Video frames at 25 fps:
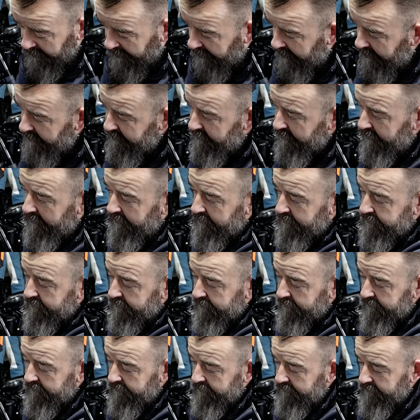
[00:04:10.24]
it is
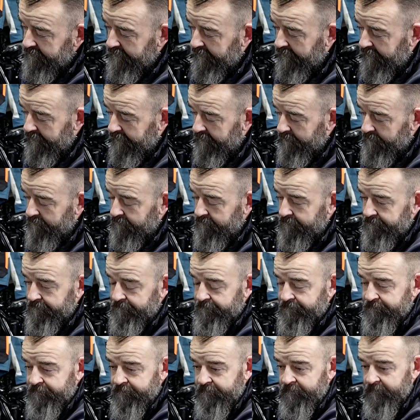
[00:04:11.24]

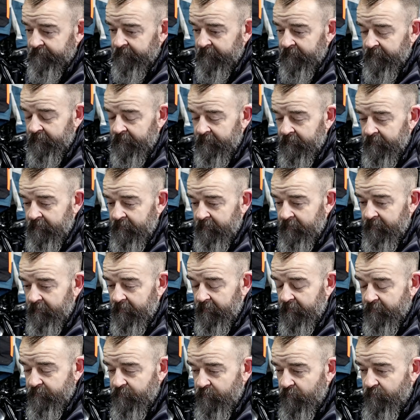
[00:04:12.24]

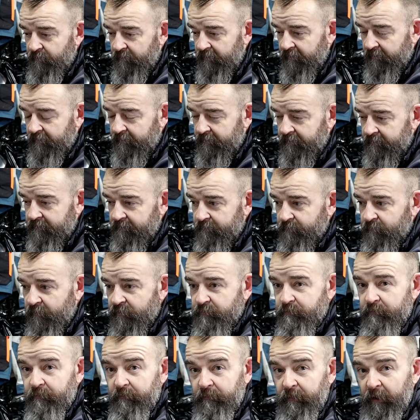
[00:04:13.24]
a unit which
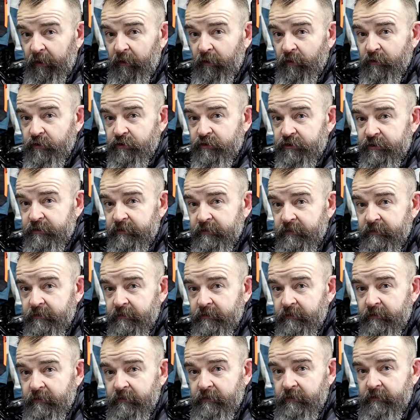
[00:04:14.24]
burns
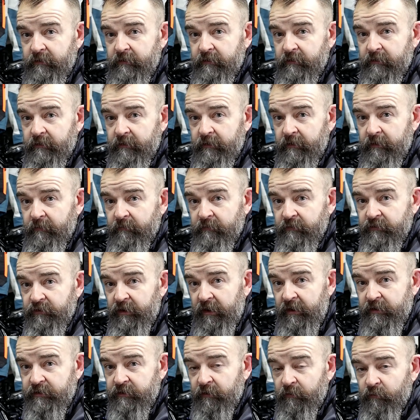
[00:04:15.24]

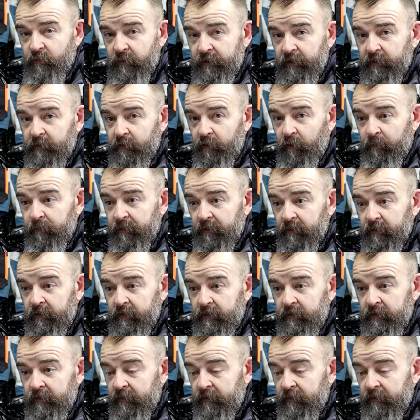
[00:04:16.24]
diesel with a glow plug.